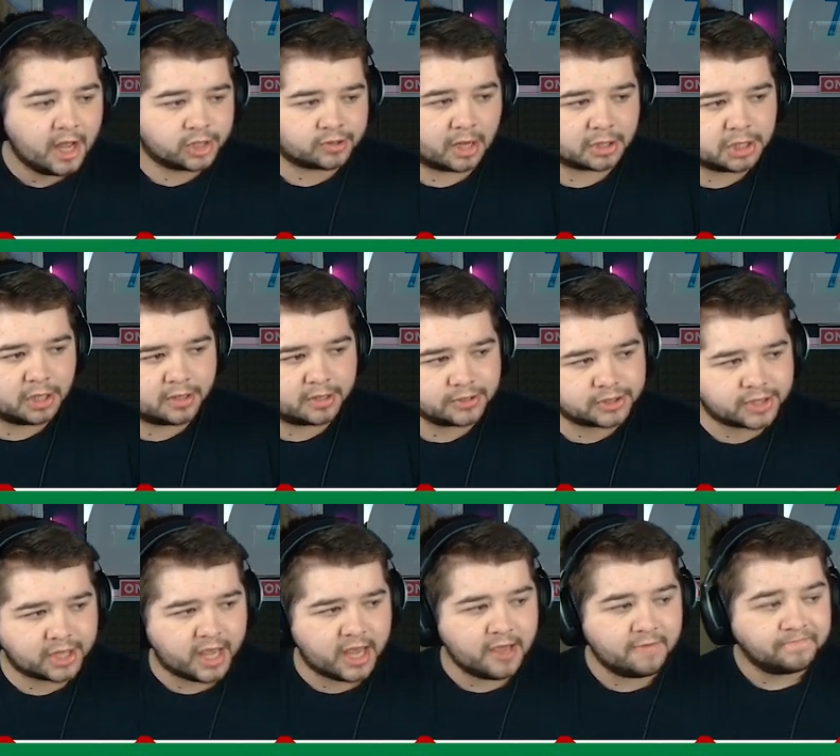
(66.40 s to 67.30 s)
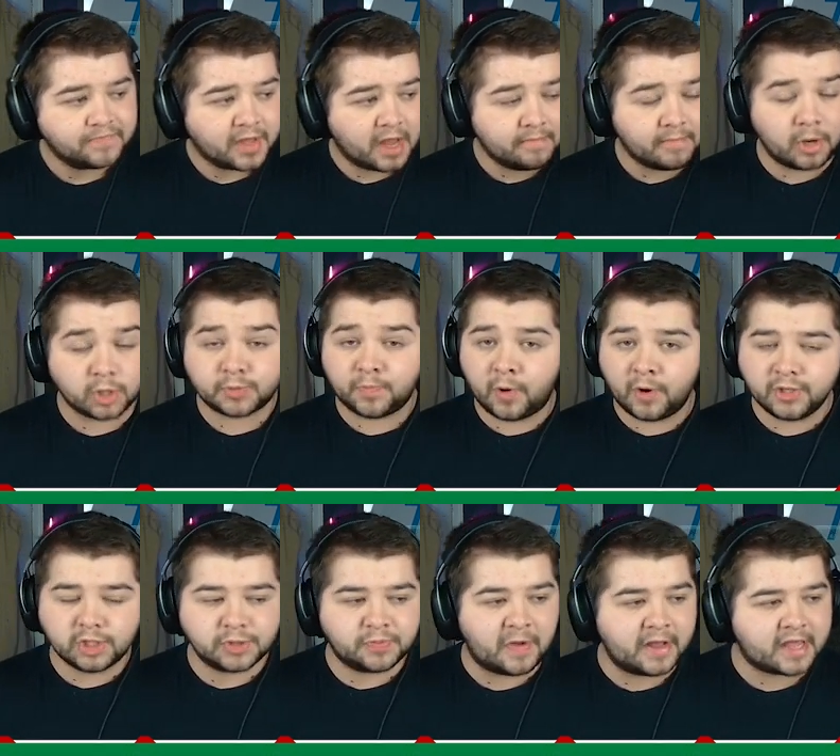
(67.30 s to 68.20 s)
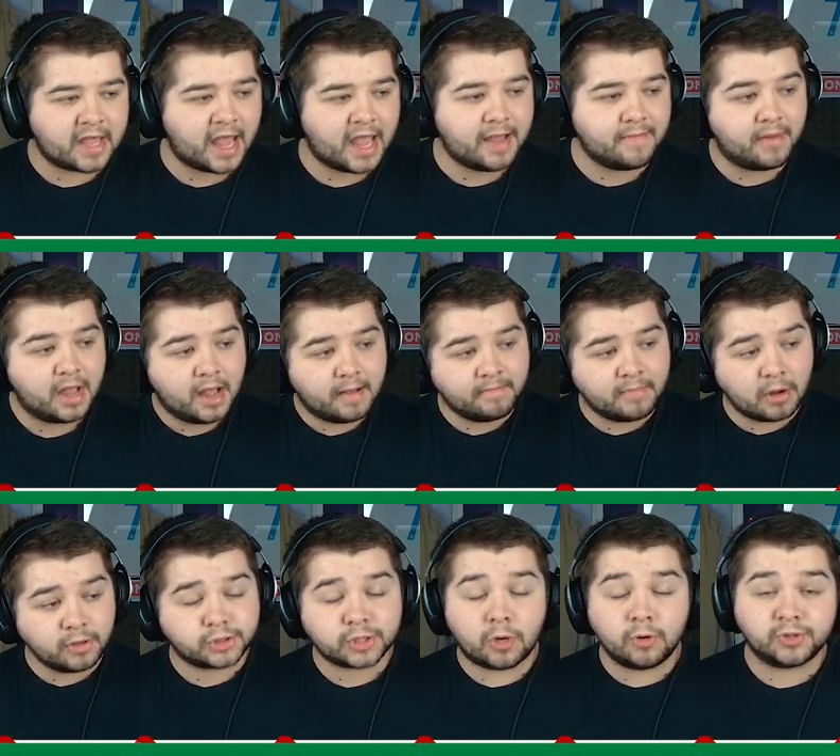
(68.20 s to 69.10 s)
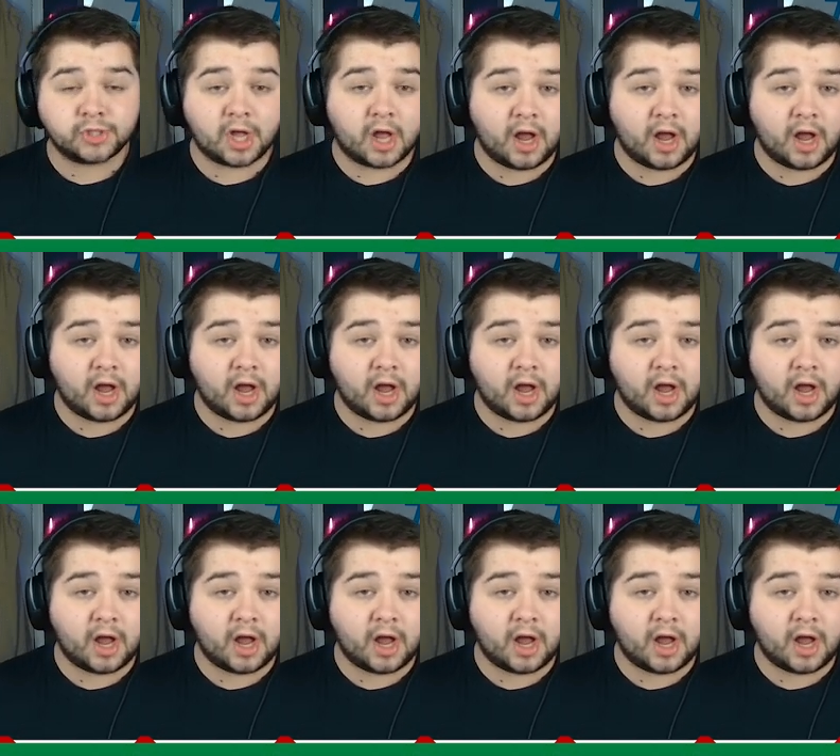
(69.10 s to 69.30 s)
So as you can see, most points per game, most goals at